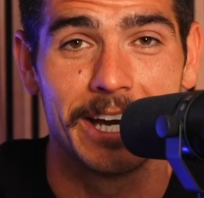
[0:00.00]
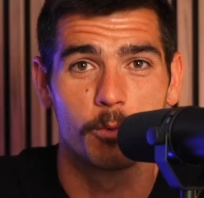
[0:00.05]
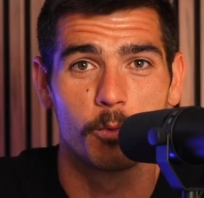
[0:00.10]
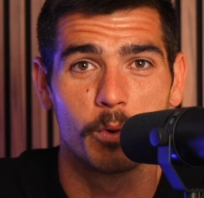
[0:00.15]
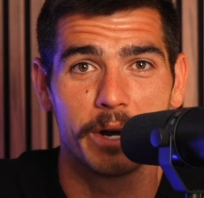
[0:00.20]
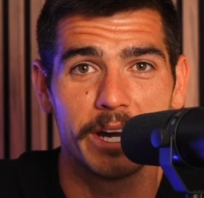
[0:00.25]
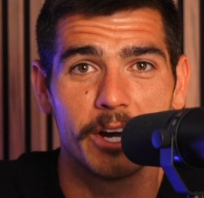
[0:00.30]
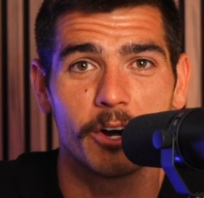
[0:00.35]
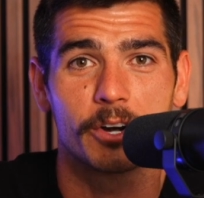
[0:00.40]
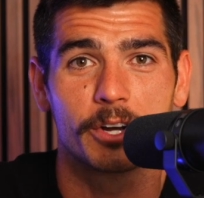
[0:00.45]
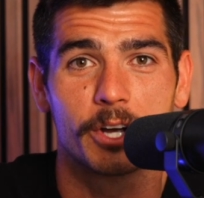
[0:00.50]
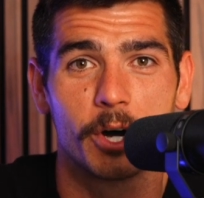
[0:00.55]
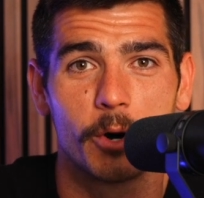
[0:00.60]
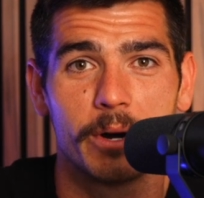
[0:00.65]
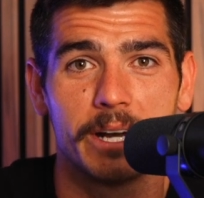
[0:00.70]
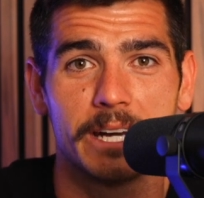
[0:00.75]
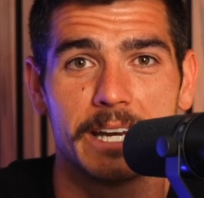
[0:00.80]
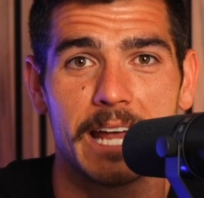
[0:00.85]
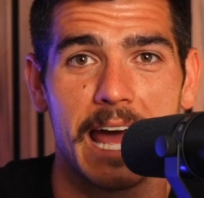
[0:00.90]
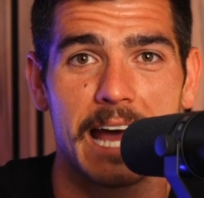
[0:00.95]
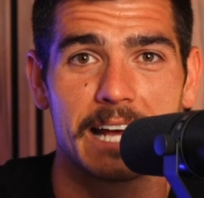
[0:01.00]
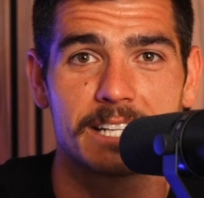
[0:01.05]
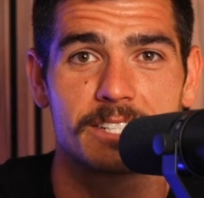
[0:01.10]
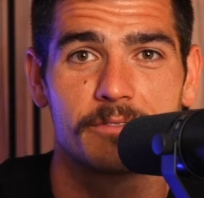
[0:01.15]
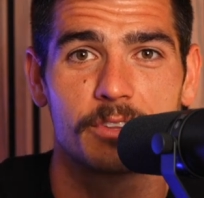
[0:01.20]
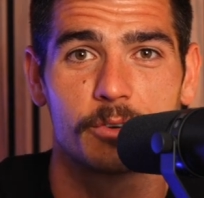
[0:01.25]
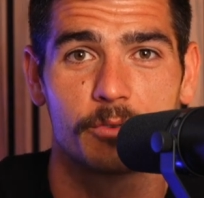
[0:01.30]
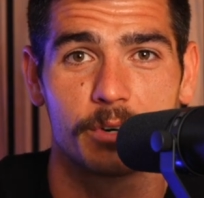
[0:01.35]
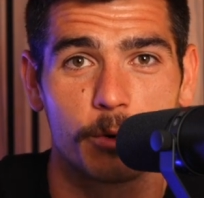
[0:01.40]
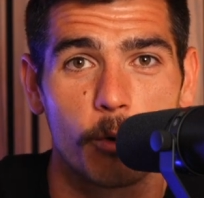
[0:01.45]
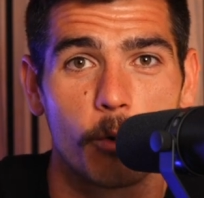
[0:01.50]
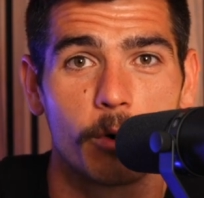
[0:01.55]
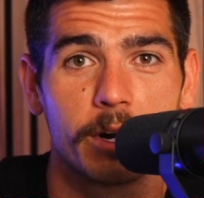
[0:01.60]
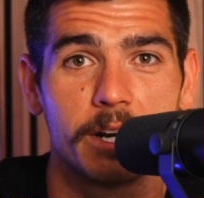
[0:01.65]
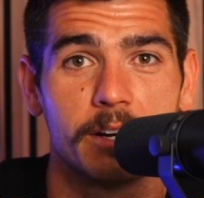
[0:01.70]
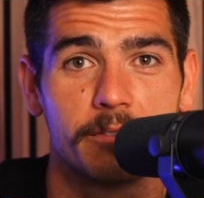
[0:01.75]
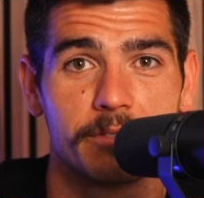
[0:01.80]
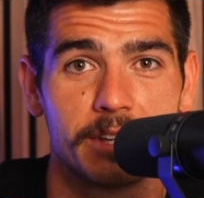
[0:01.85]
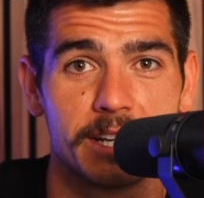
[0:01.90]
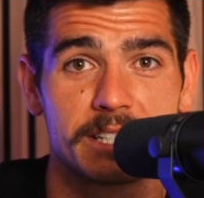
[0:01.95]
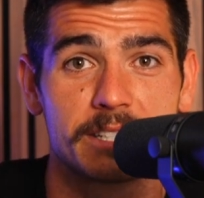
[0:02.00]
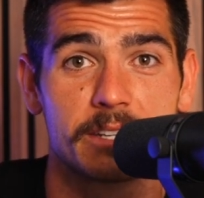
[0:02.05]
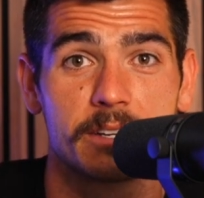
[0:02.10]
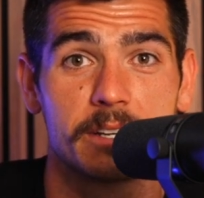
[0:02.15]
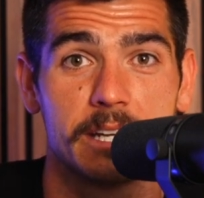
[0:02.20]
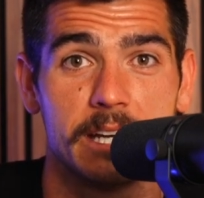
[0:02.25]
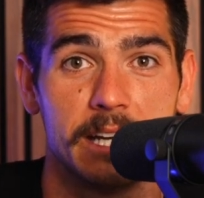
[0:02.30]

We are going, as of the recording of this,